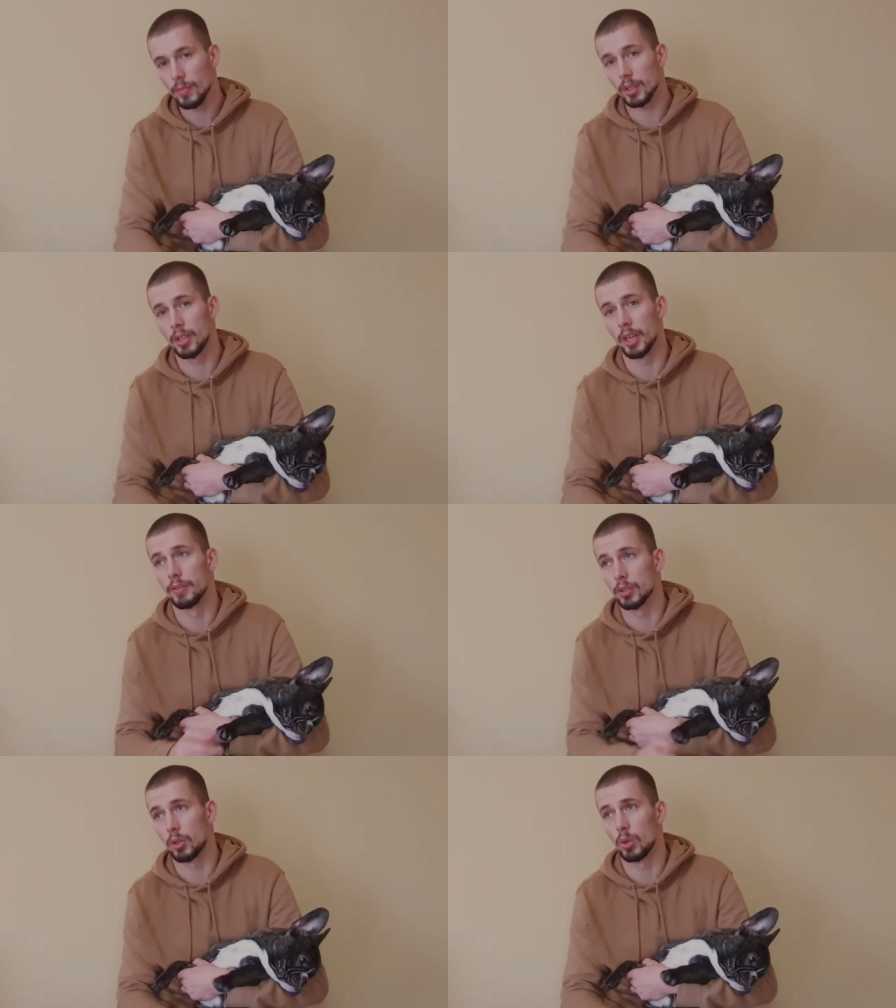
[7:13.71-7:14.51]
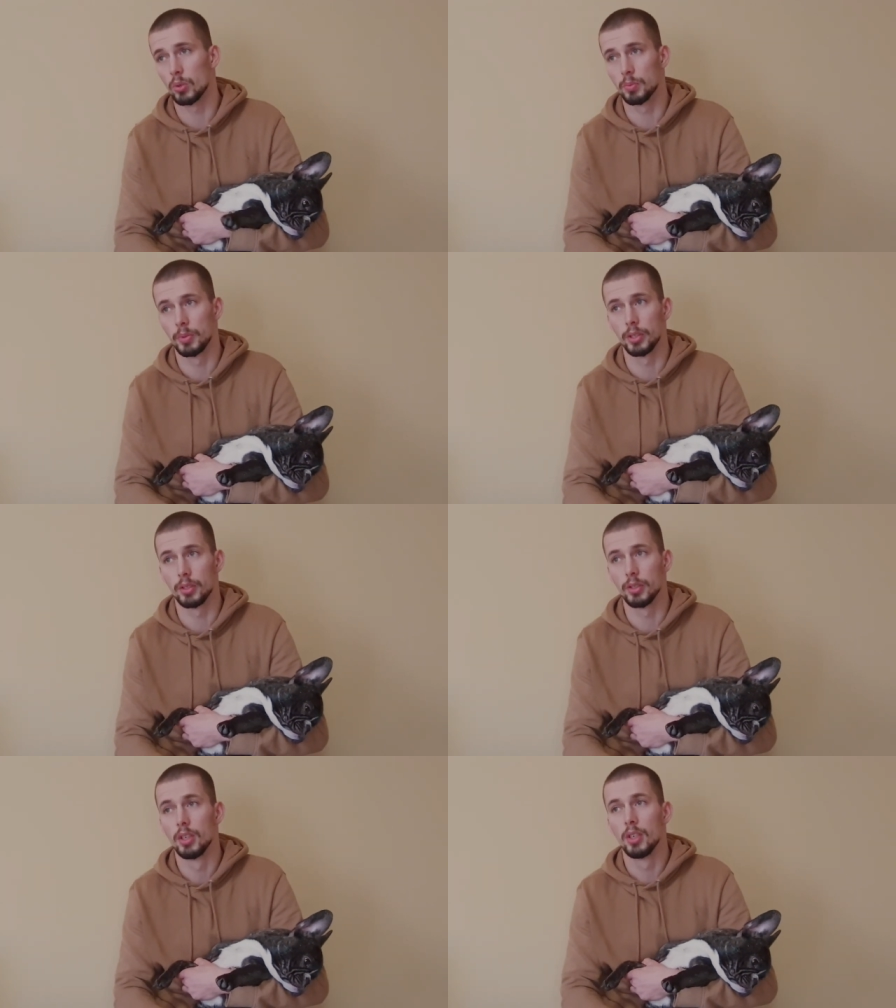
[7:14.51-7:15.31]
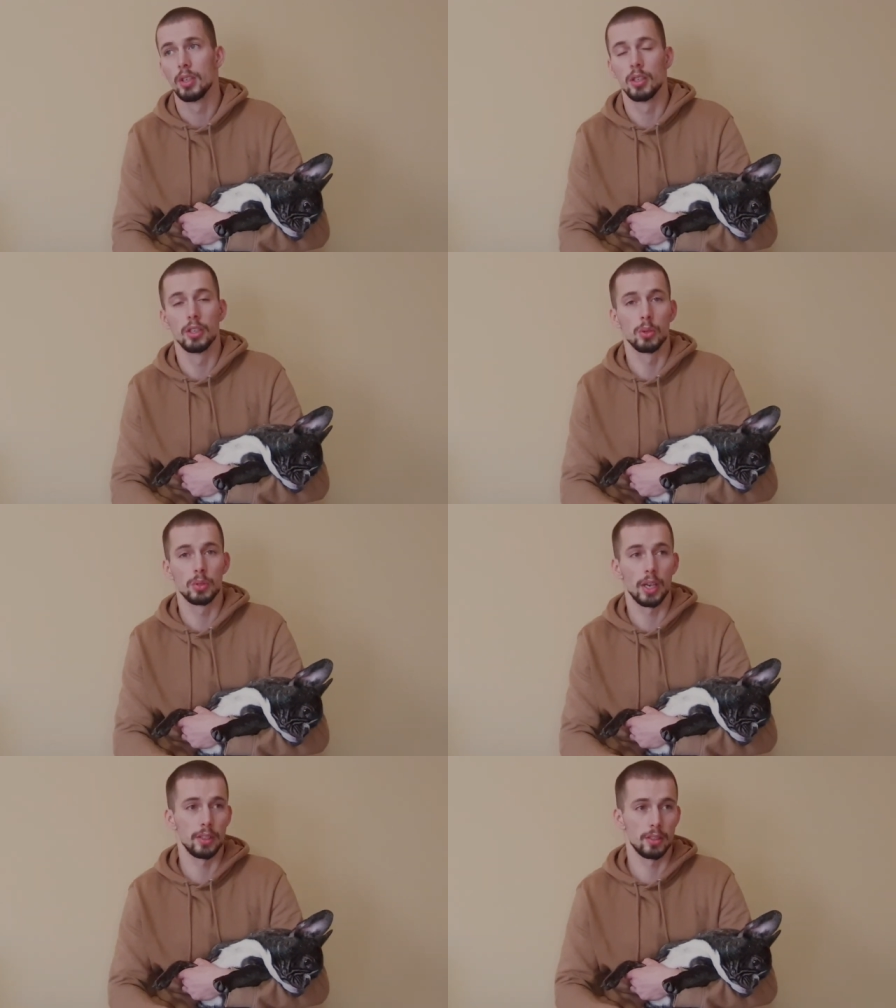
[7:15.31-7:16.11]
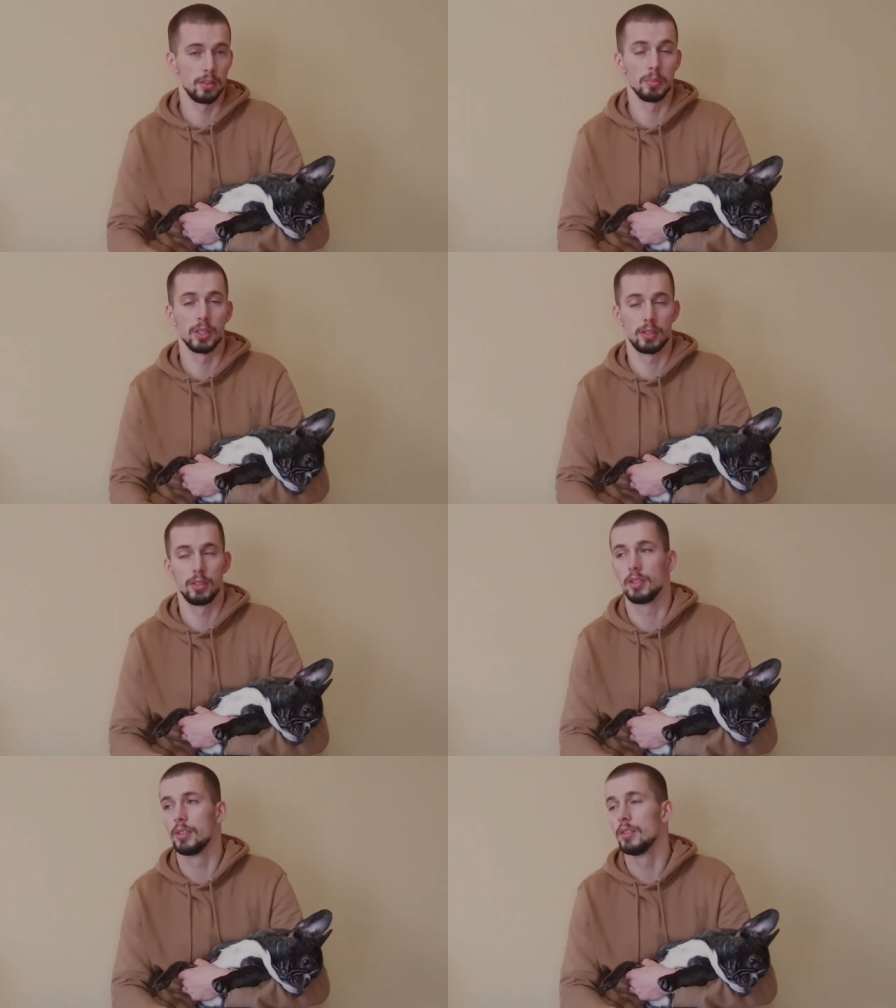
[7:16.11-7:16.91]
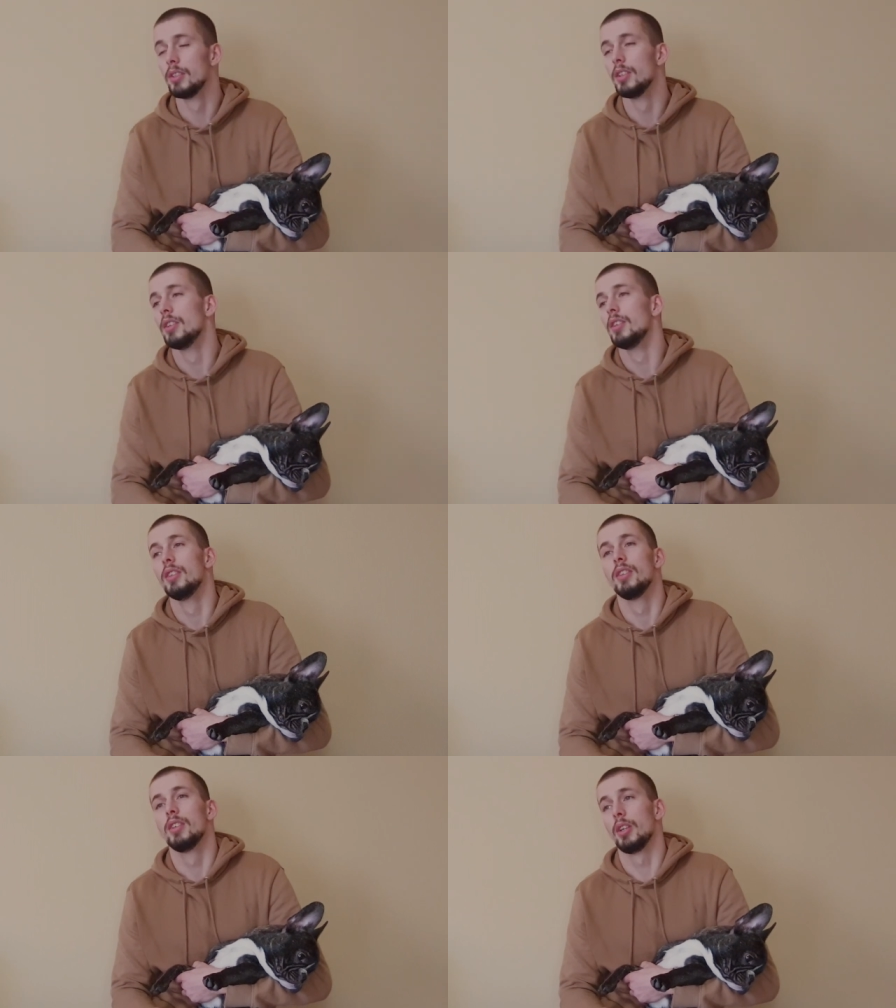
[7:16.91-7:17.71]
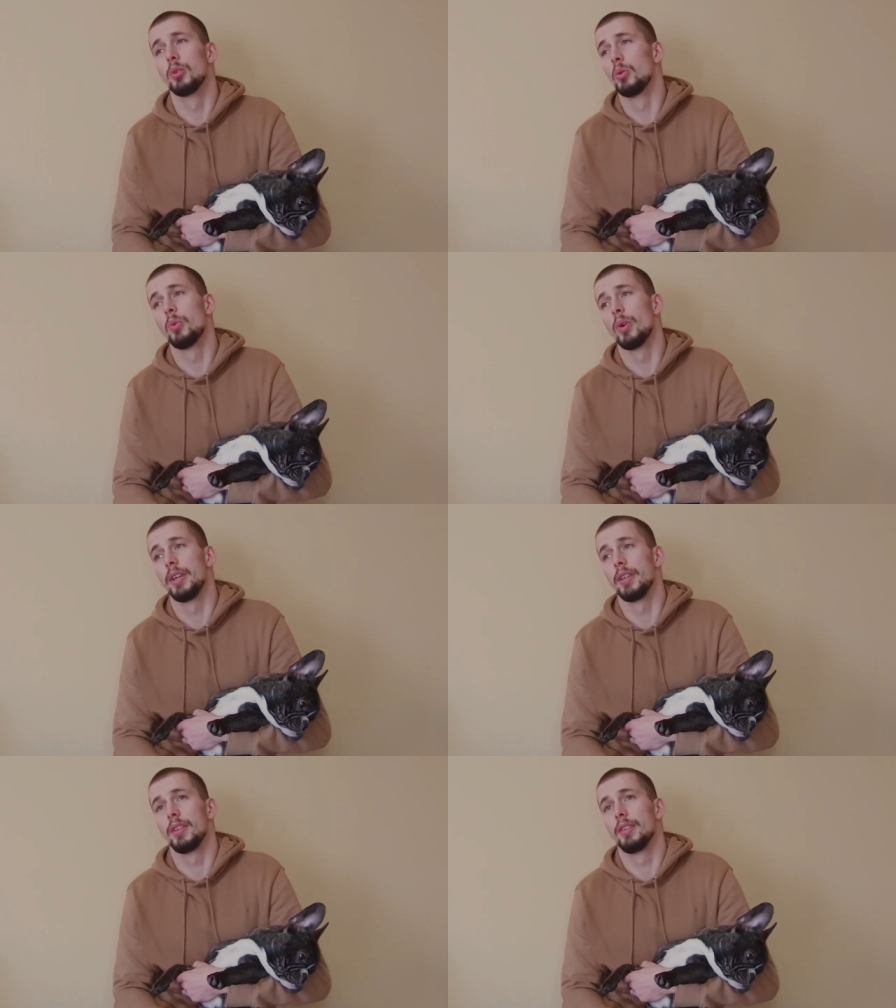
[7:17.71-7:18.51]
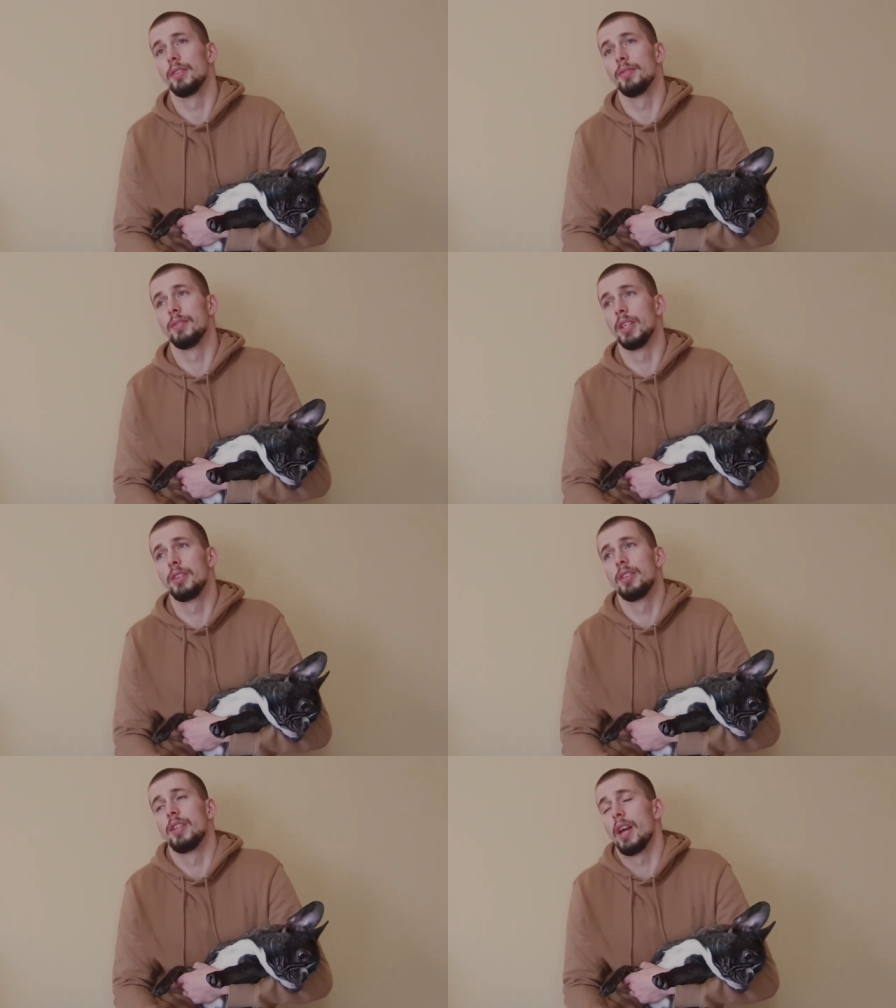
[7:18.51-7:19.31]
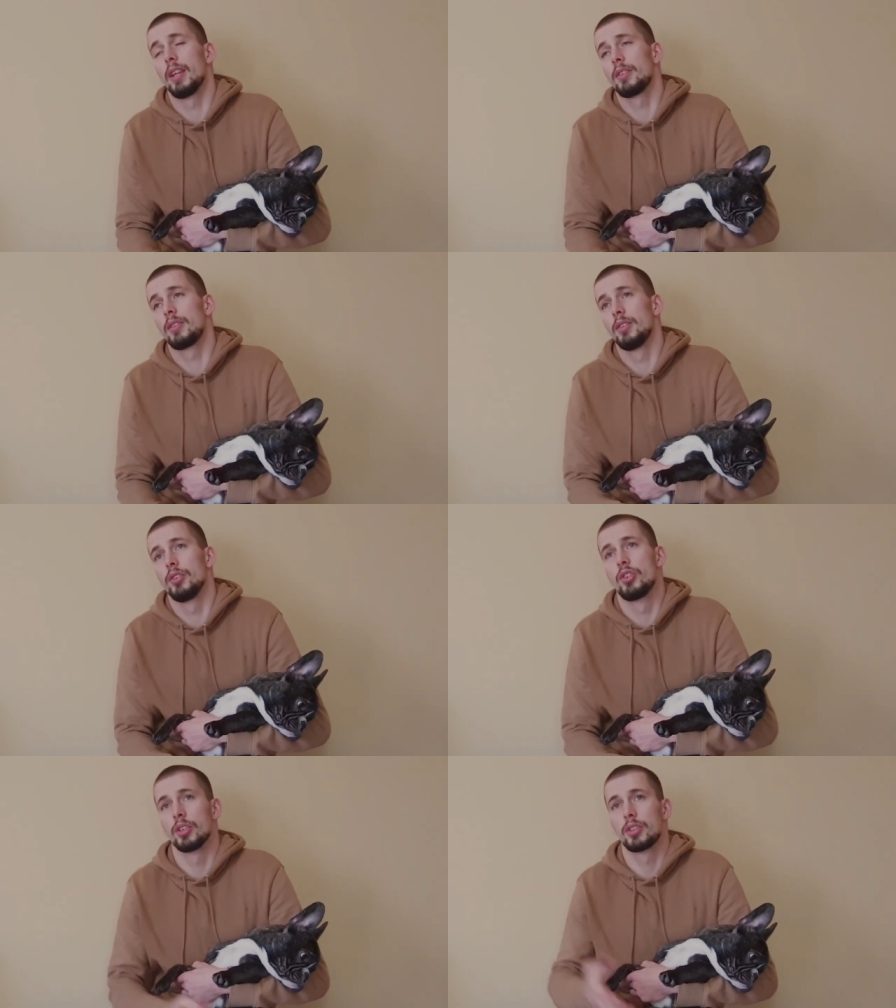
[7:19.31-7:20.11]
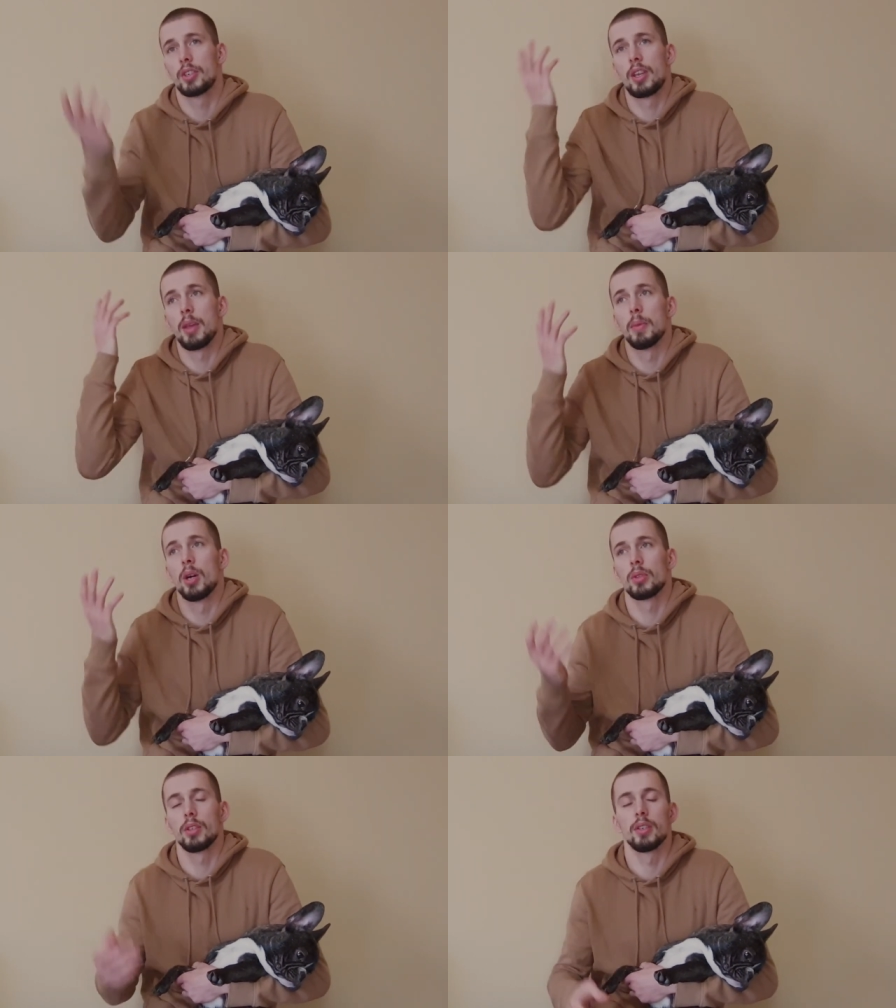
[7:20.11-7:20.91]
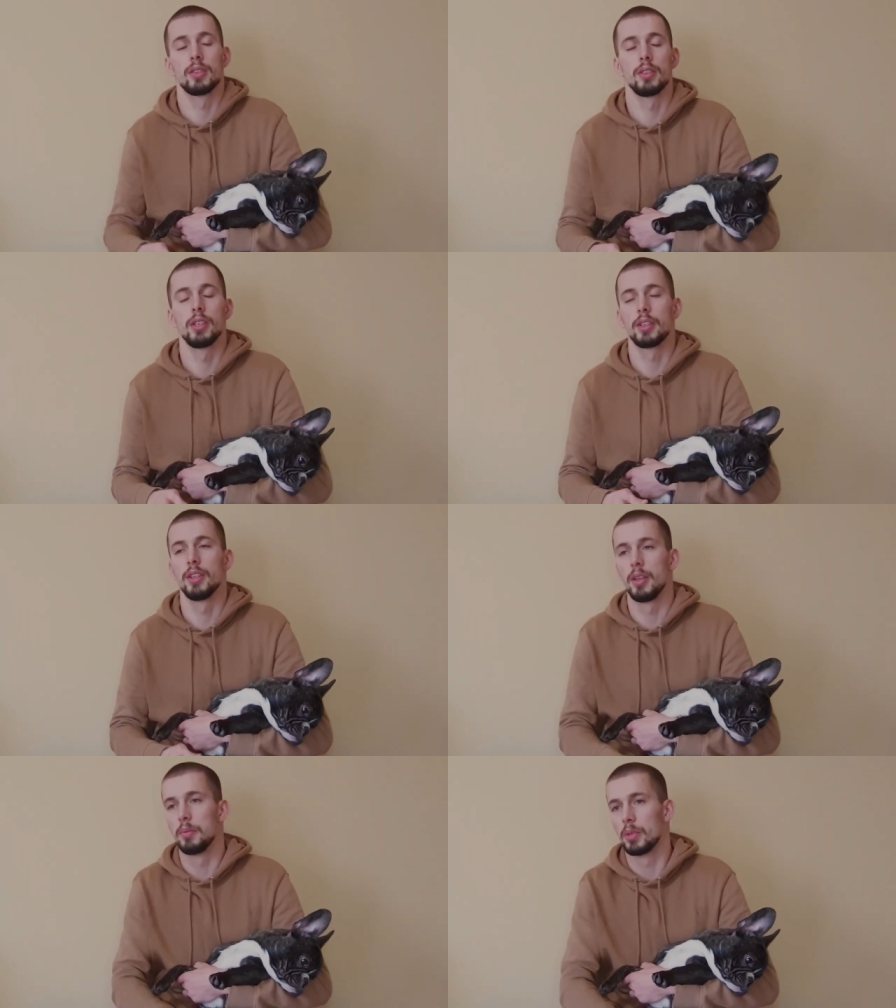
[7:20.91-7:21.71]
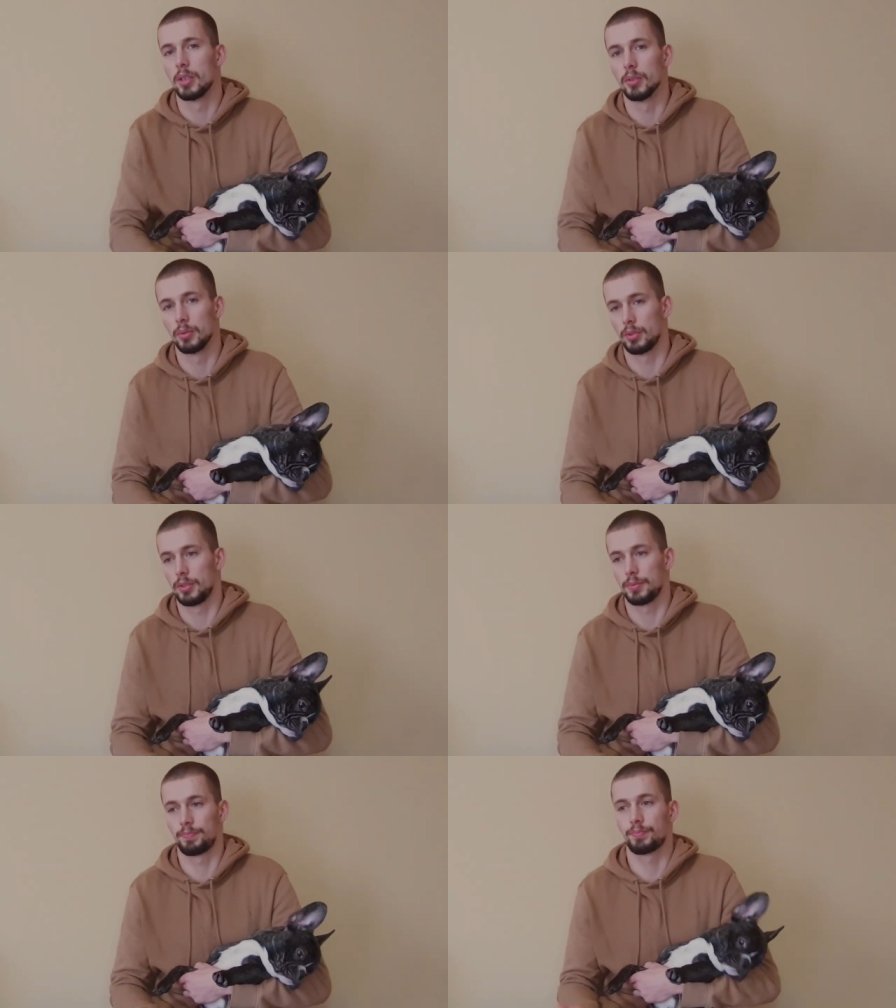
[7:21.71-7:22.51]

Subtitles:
They even called me Little Tyson in my city. I don't know why they did that, it just came out as a nickname, because